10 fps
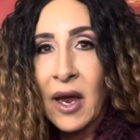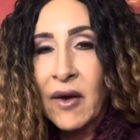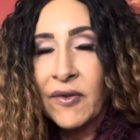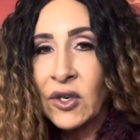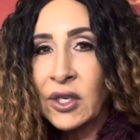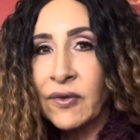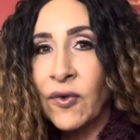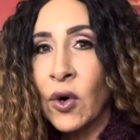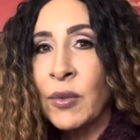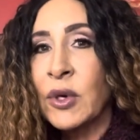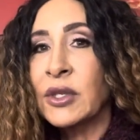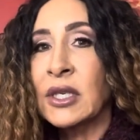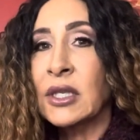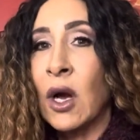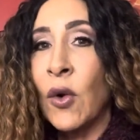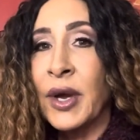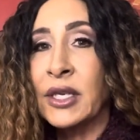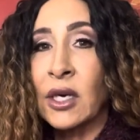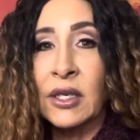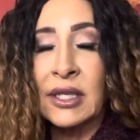First and foremost, it's always
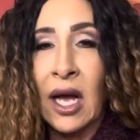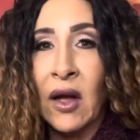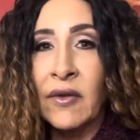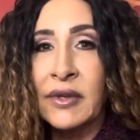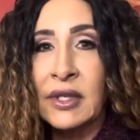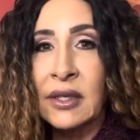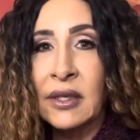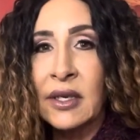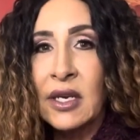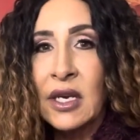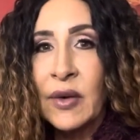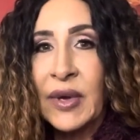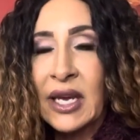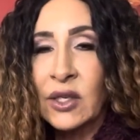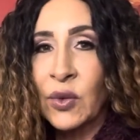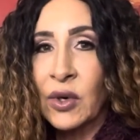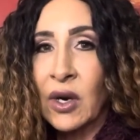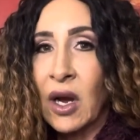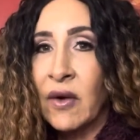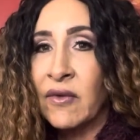ourselves, because we're
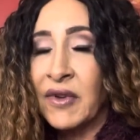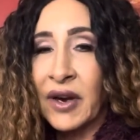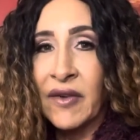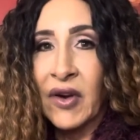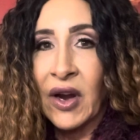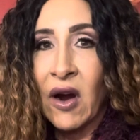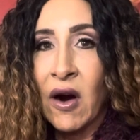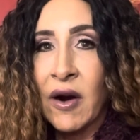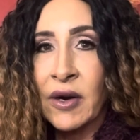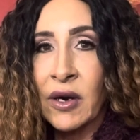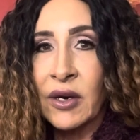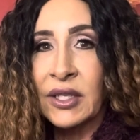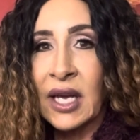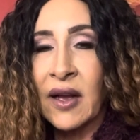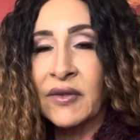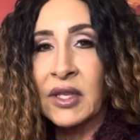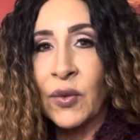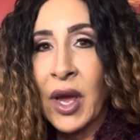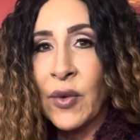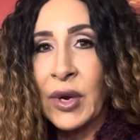very, very hard on ourselves, the
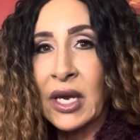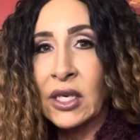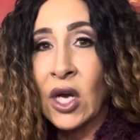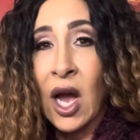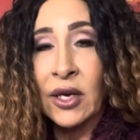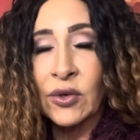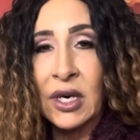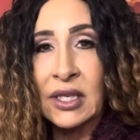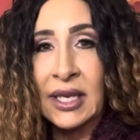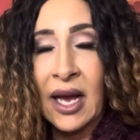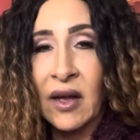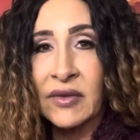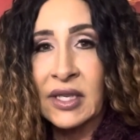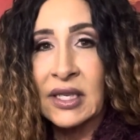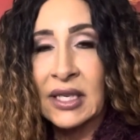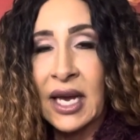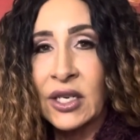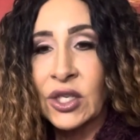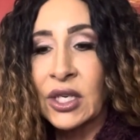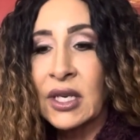way we talk to ourselves and
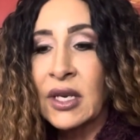such.